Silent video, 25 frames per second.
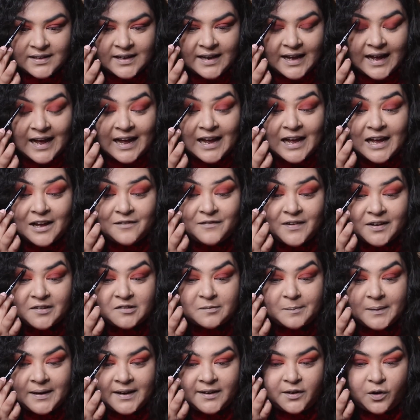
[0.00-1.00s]
I have
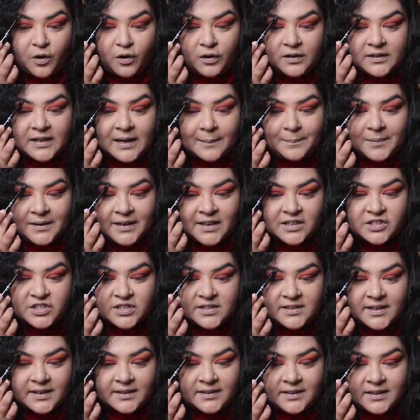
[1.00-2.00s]
explained all the
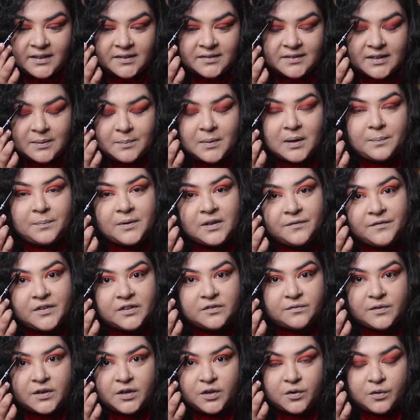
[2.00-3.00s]
application techniques in my
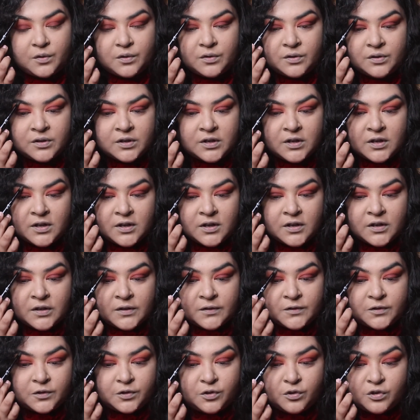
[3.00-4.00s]
previous video,
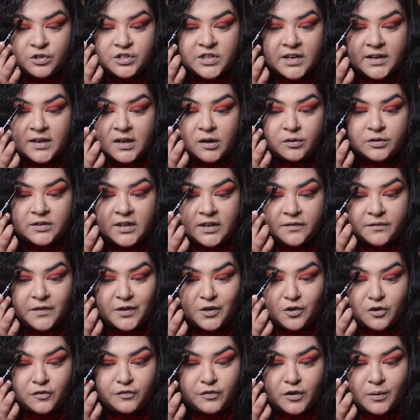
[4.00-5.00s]
so do check out that
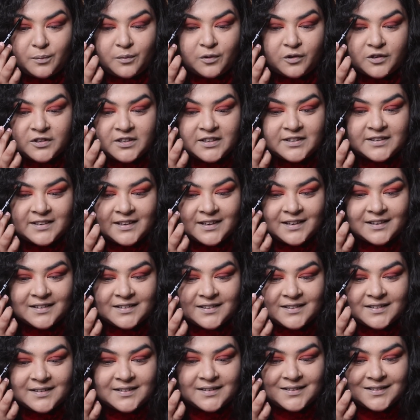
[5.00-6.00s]
video for more
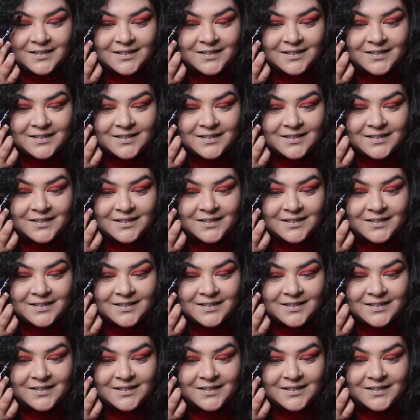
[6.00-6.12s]
details.